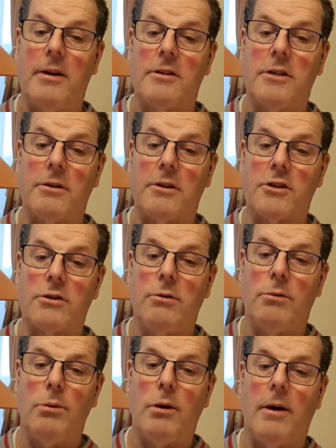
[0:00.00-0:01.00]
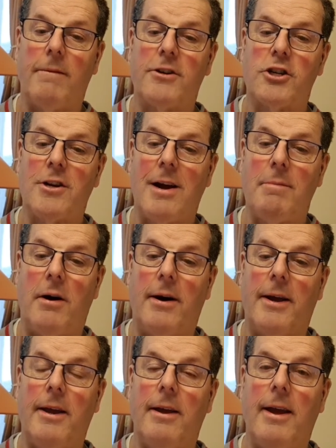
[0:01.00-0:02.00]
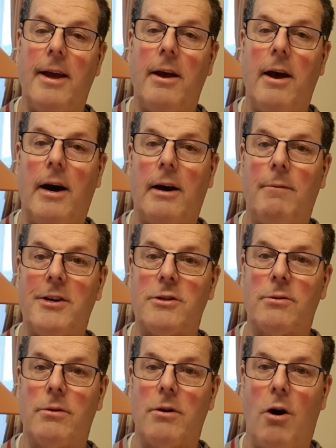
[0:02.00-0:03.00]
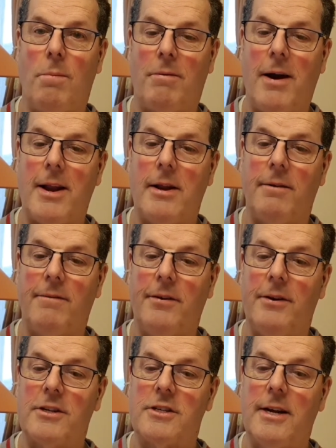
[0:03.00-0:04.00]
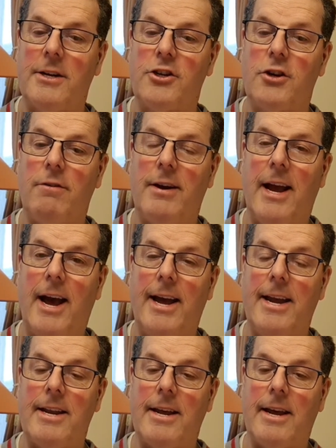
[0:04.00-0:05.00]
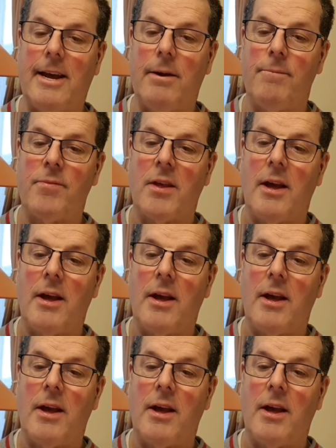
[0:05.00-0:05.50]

So the school of Shammai which were operated in the 1st century AD,